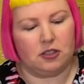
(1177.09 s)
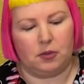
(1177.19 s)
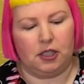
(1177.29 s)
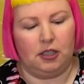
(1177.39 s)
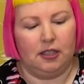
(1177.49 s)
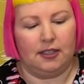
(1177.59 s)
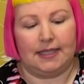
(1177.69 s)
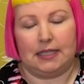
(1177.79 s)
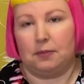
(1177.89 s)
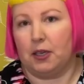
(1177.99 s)
So we this
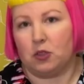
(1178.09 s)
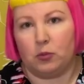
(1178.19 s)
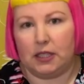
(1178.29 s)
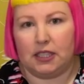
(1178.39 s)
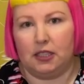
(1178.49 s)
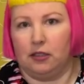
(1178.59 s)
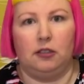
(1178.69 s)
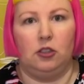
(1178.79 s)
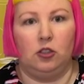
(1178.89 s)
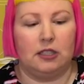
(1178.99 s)
is the puzzle we did
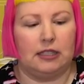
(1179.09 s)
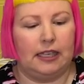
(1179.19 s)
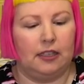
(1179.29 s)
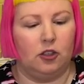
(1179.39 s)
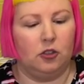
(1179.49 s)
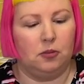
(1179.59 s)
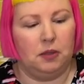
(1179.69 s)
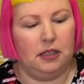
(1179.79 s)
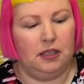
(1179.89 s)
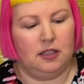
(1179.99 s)
and you got to take it
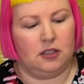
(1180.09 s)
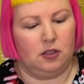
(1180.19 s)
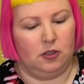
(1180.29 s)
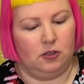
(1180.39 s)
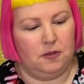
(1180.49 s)
home. So